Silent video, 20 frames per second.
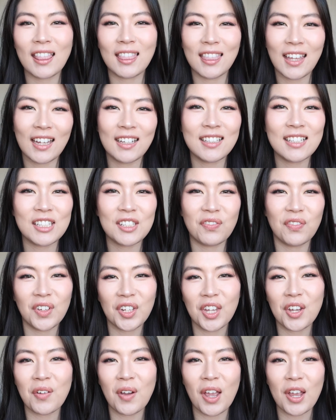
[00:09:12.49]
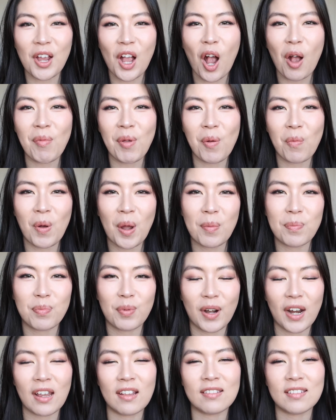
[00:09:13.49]
Like this video and comment what
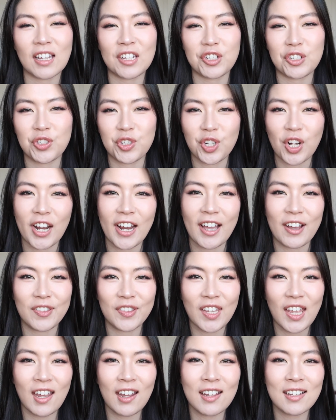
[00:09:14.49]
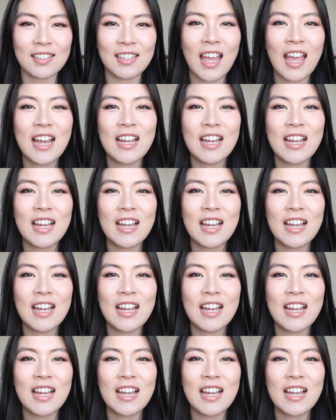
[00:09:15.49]
brands I should try out next.